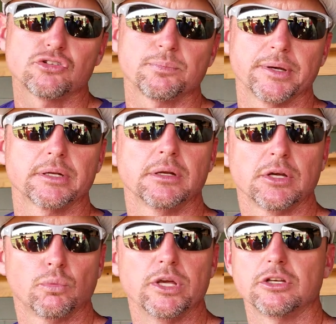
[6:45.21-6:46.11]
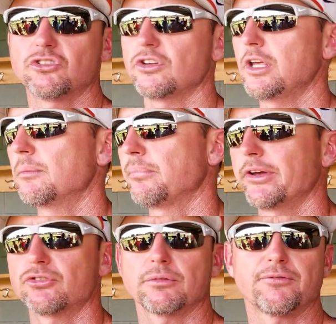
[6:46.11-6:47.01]
but we could see him play
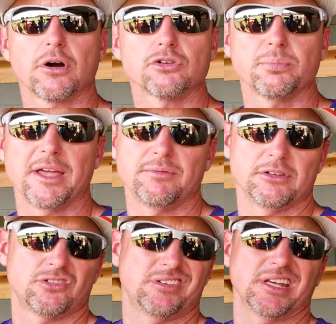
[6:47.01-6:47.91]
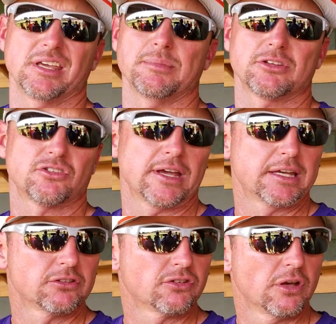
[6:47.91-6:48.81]
some first, maybe even stick him at
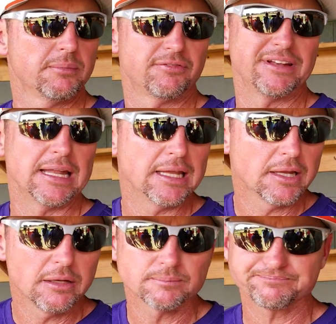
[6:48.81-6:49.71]
second some if needed.